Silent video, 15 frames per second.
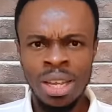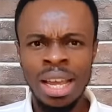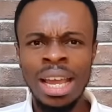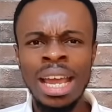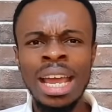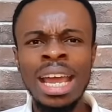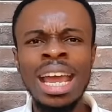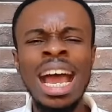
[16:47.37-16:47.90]

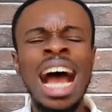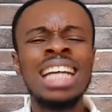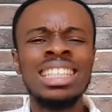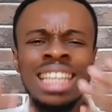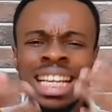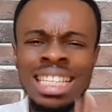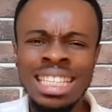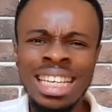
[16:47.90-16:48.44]

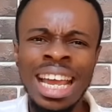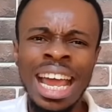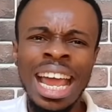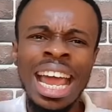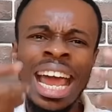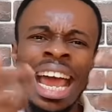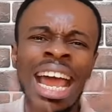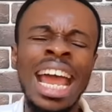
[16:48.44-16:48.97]

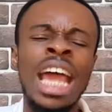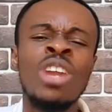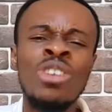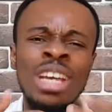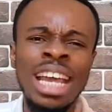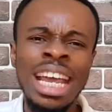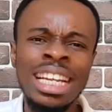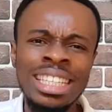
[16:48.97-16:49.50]
Ashasiye
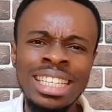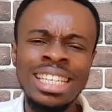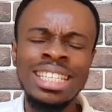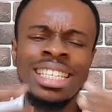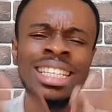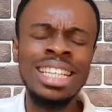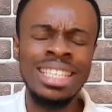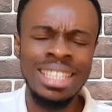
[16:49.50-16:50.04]
educate
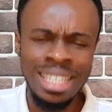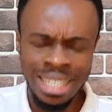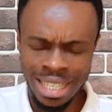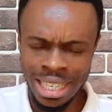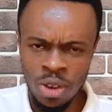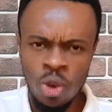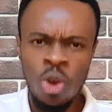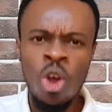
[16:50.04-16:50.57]
citizens,
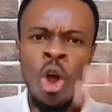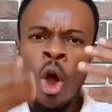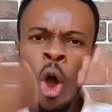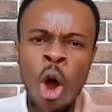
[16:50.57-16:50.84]
you know,